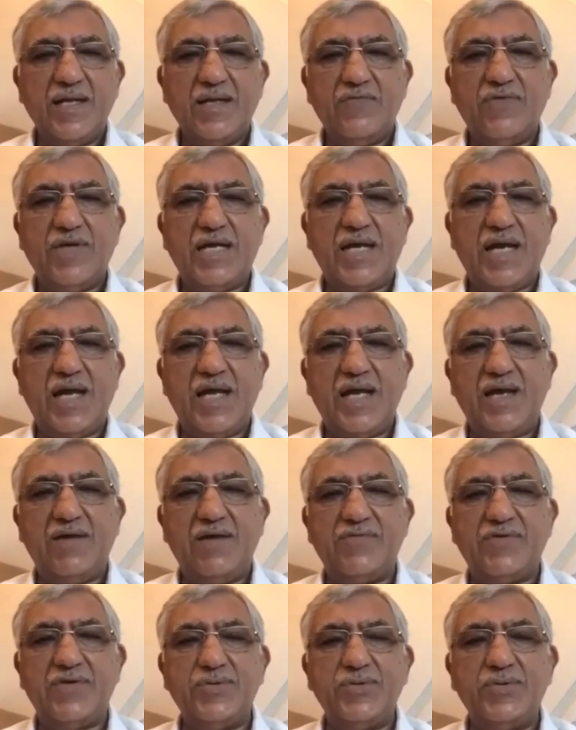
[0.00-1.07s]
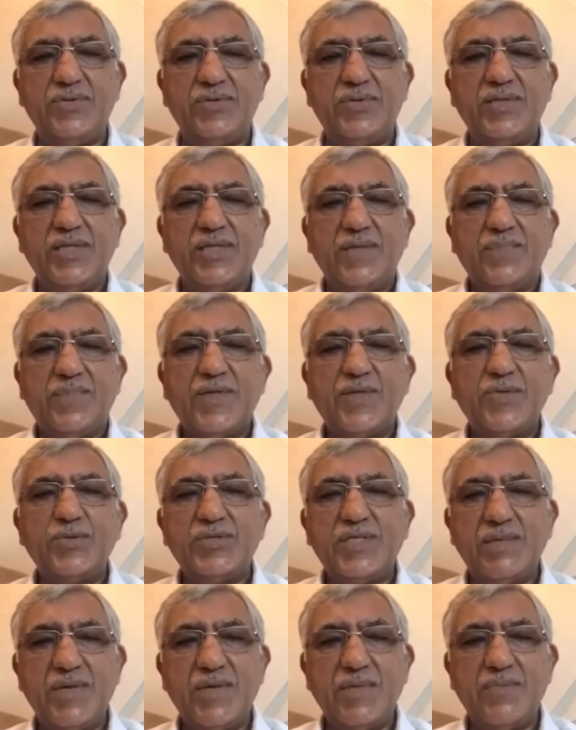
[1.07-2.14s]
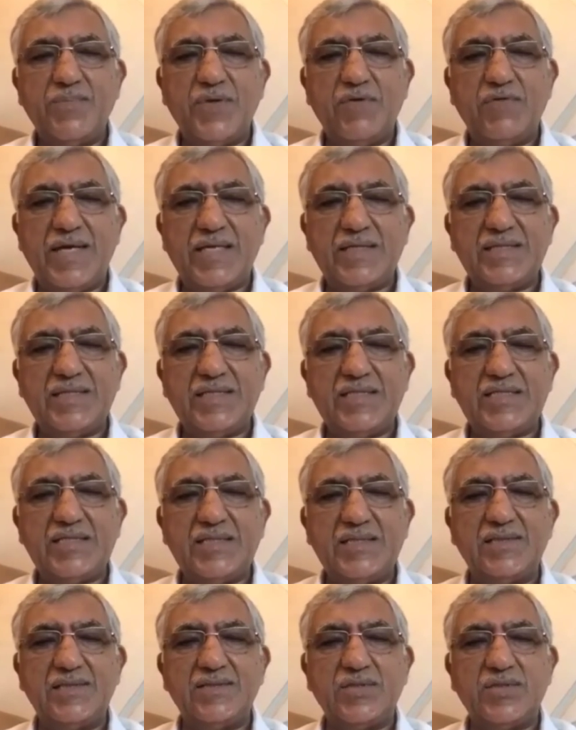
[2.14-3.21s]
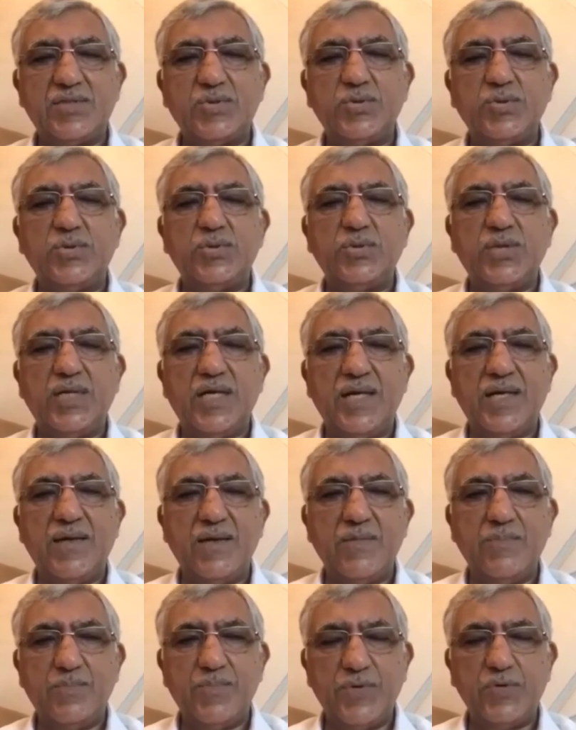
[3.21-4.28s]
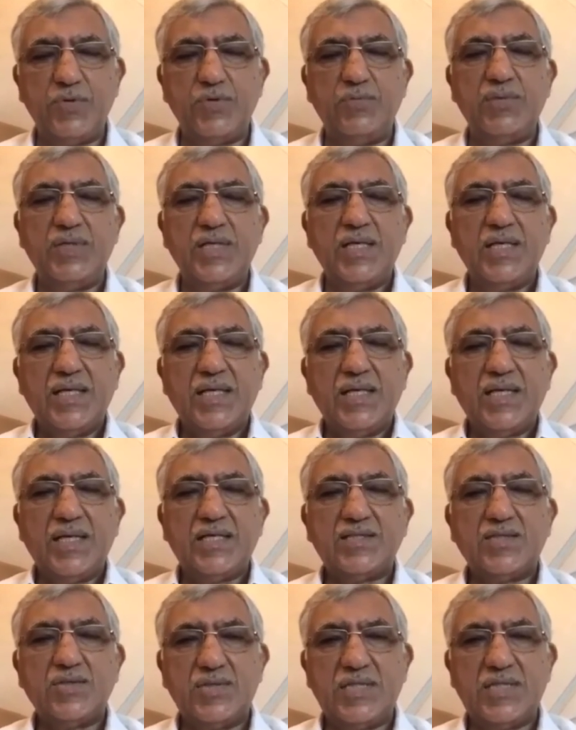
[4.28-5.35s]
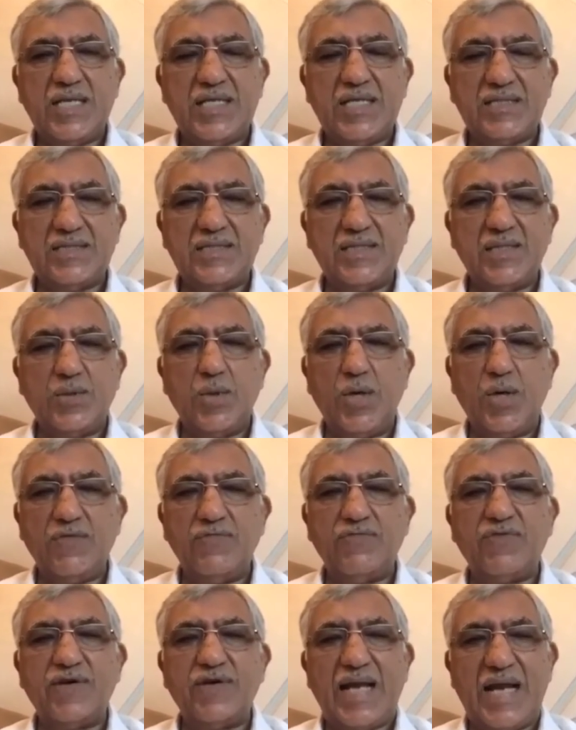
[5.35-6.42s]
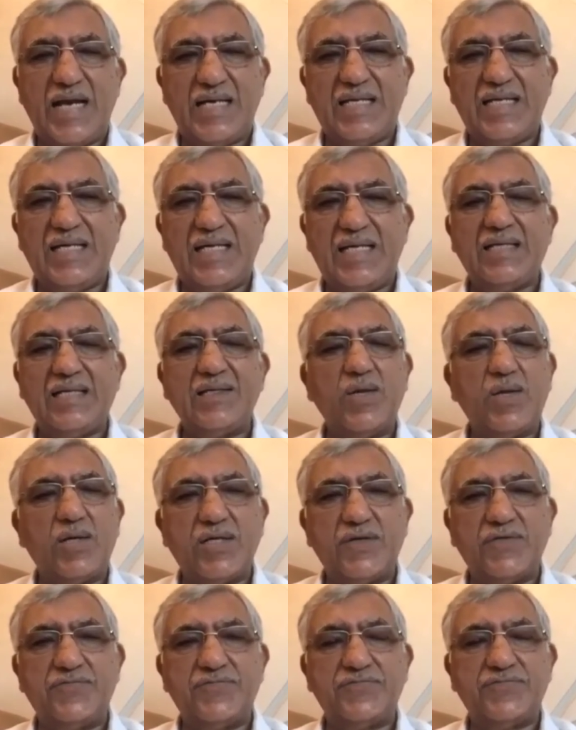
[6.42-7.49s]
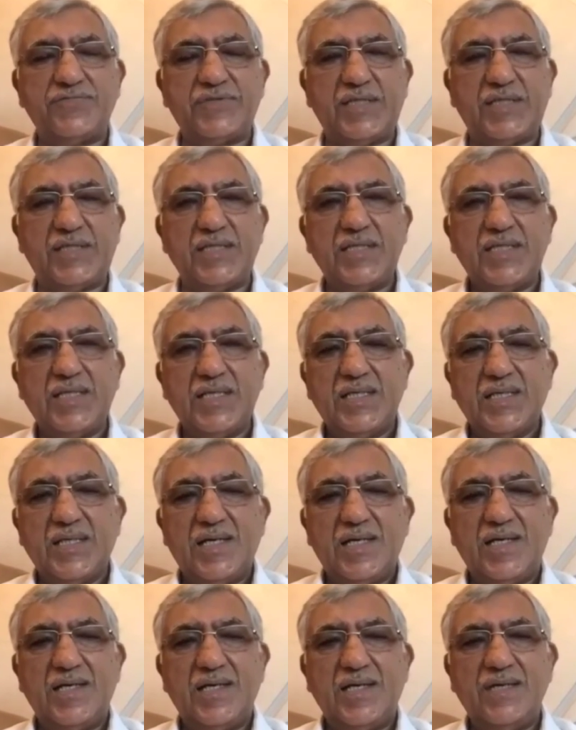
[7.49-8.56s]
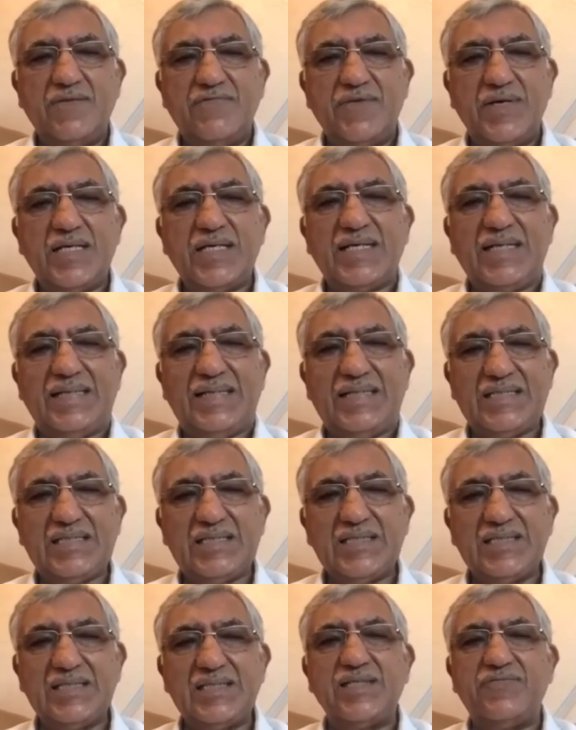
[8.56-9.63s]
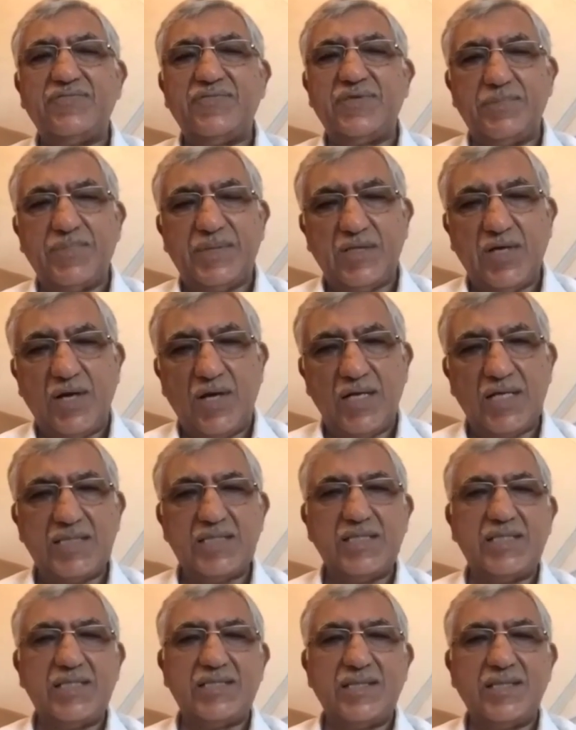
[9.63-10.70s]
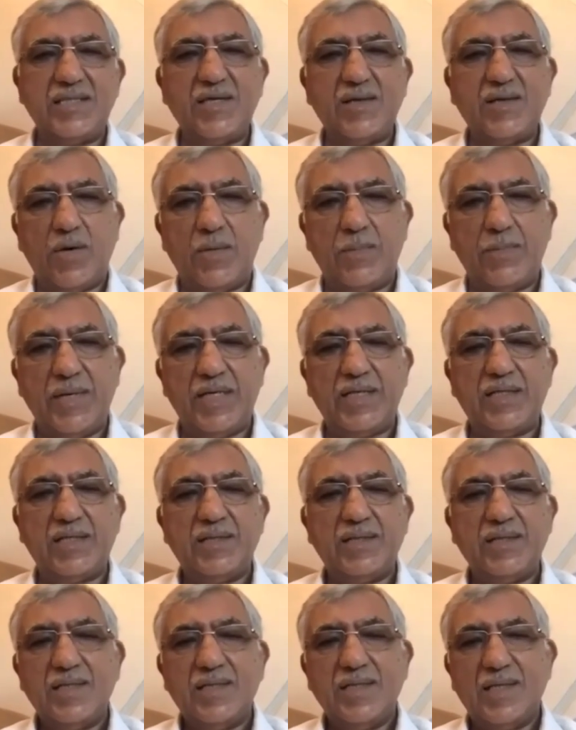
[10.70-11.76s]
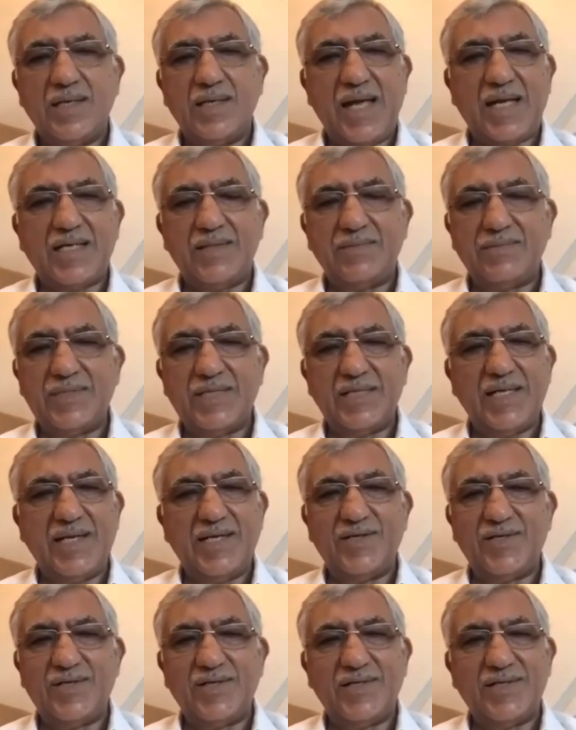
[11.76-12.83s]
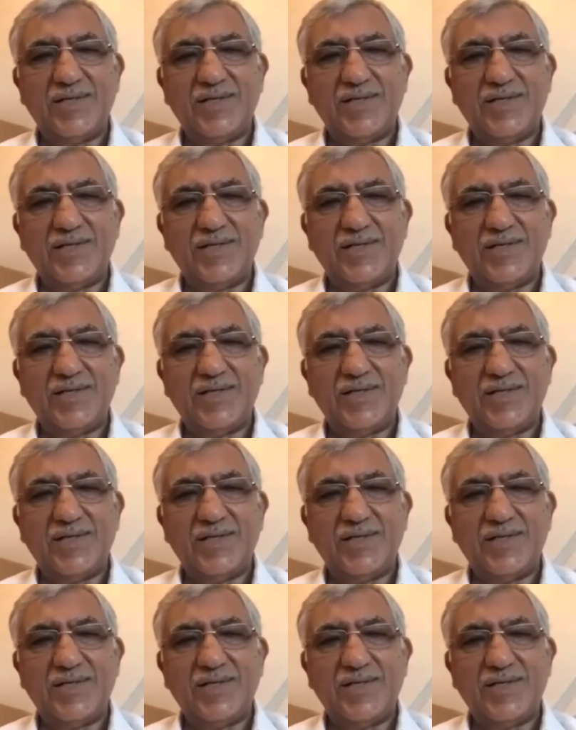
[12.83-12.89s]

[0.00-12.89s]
where I have to do some improvisation to improve. So there is a lot of variety and lot of different conditions, different pathologies in the orbit, lacrimal and